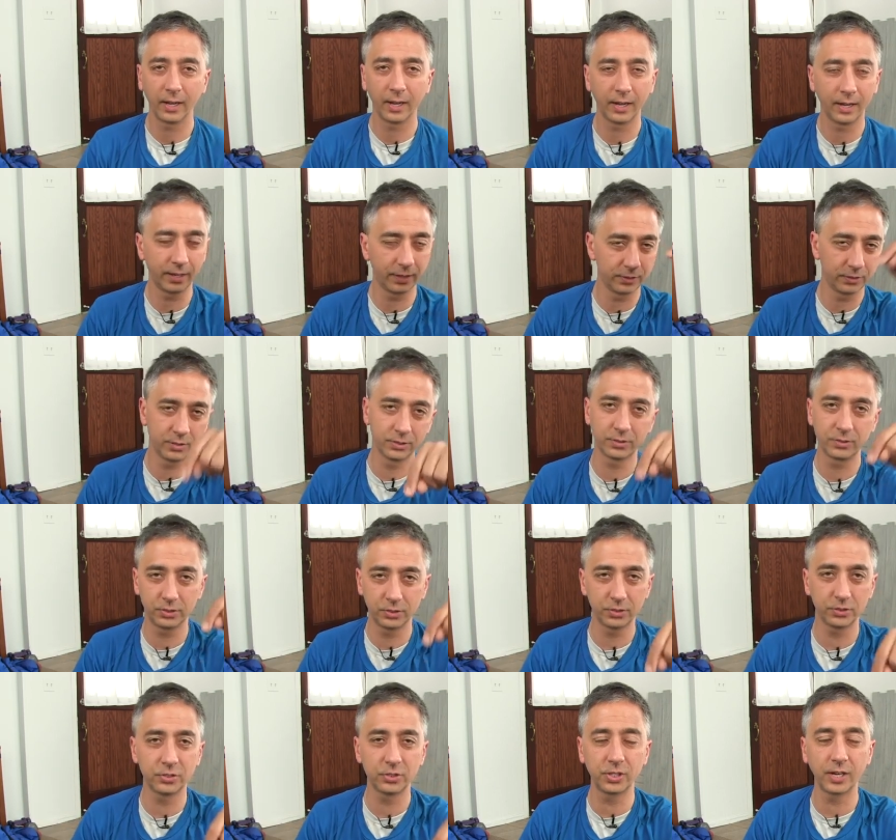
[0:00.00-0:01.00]
Uh, just,
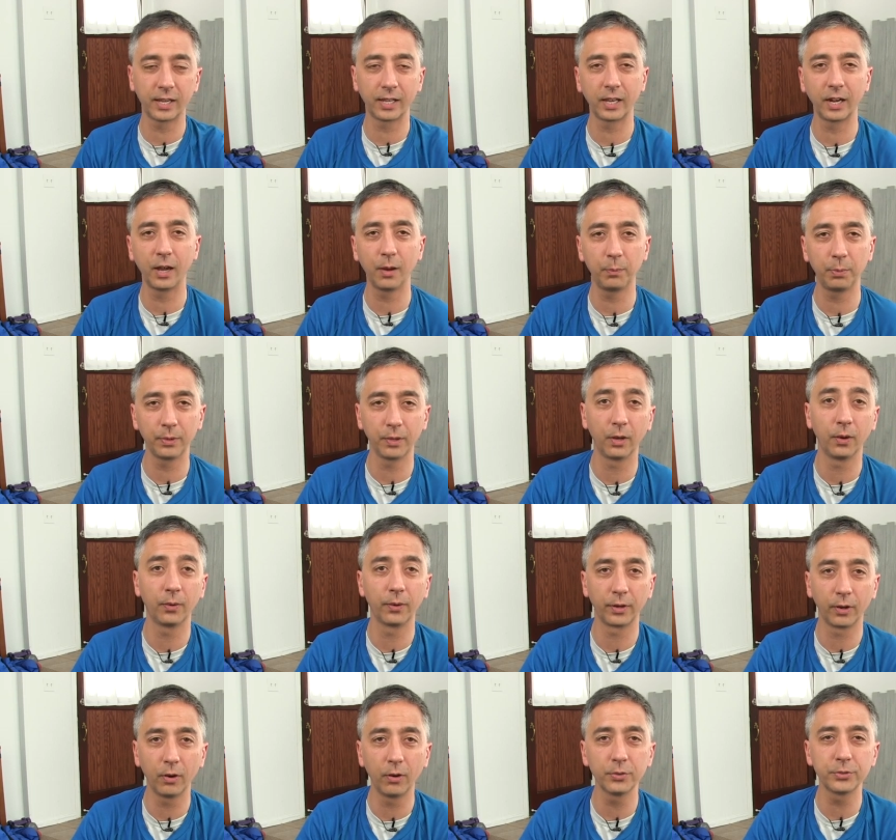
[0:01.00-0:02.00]
just check it out
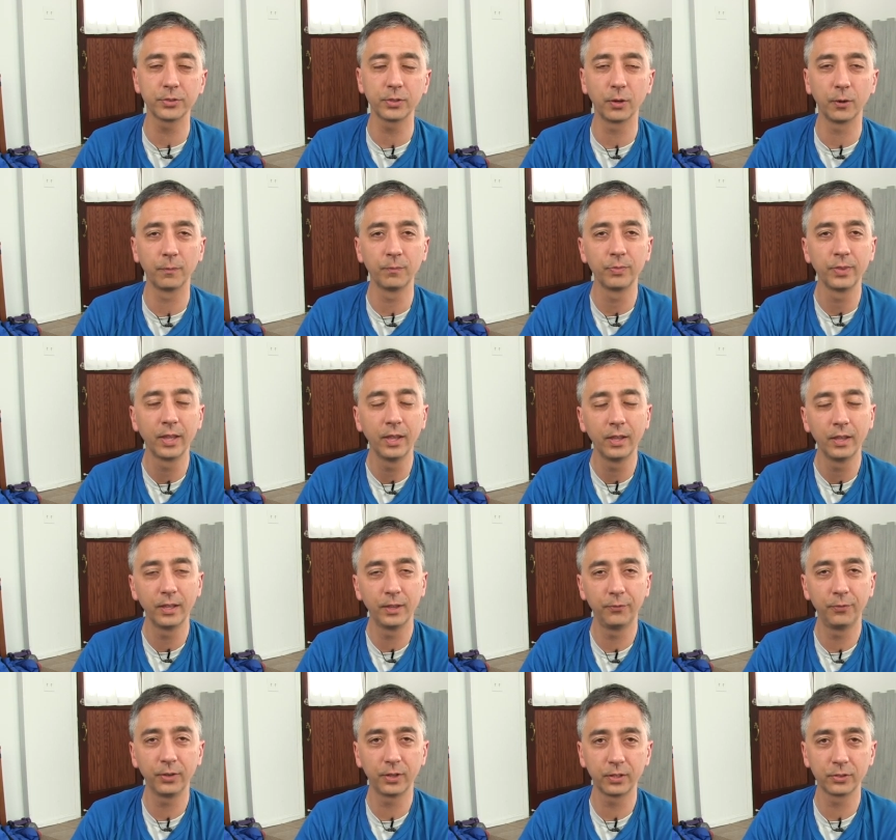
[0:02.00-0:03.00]
below. And also,
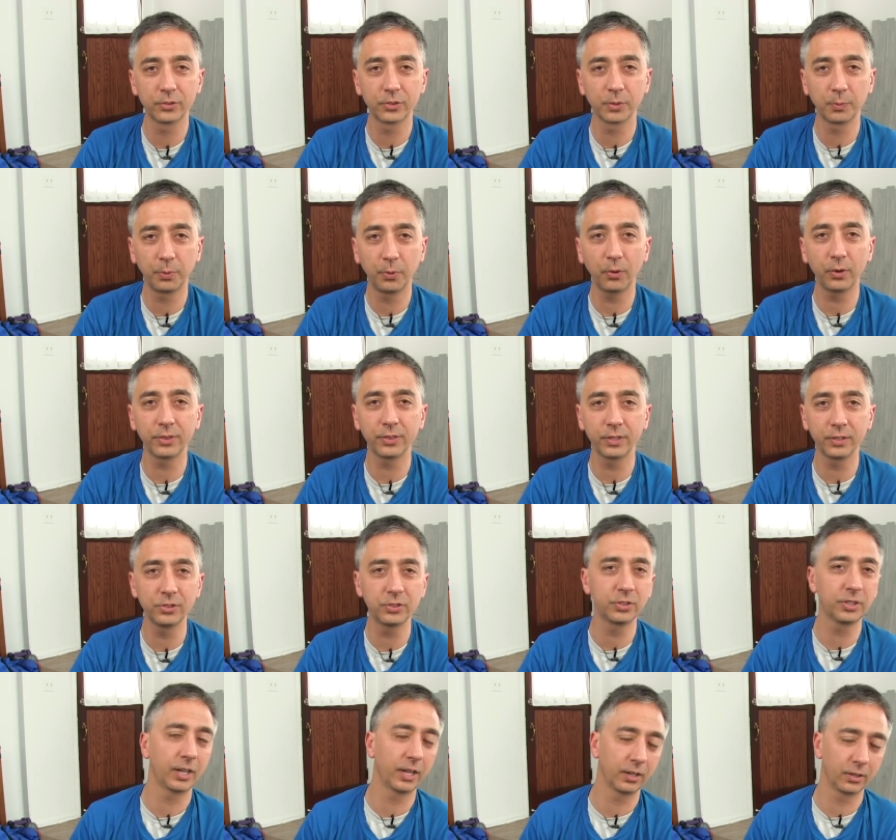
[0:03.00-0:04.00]
if you could support
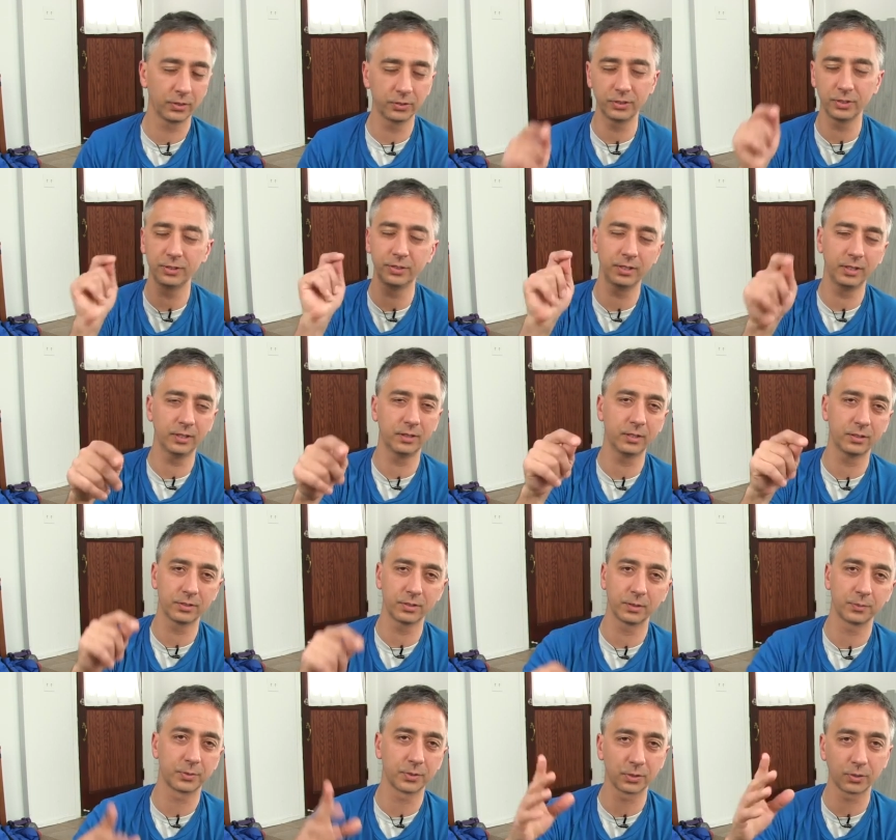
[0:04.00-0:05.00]
this channel, just hit the
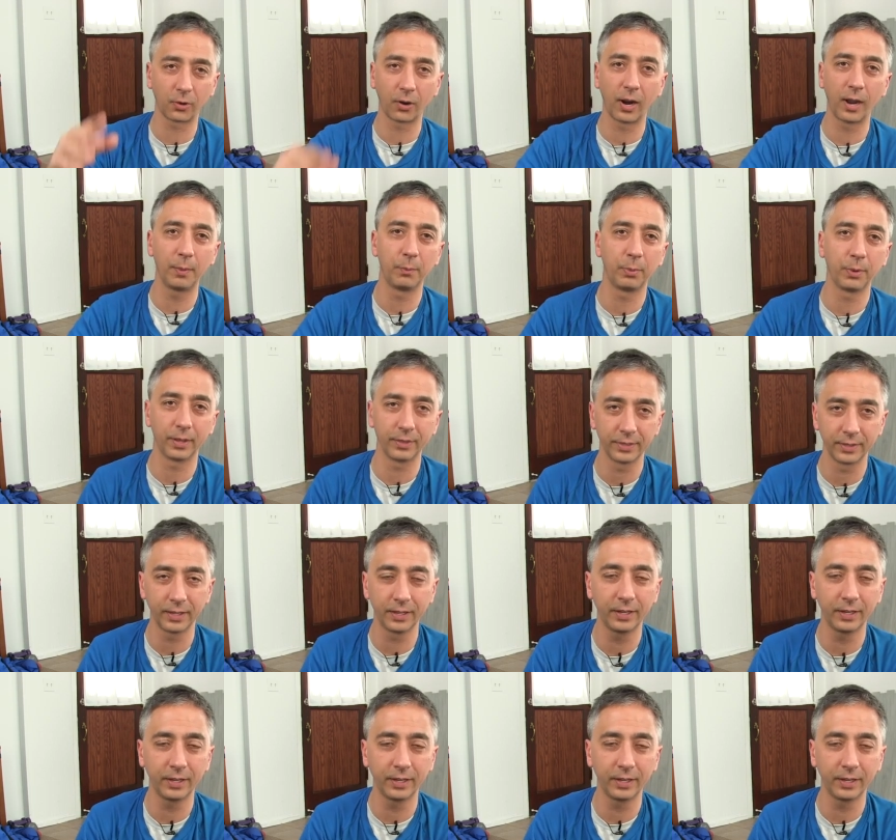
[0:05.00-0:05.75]
subscribe button.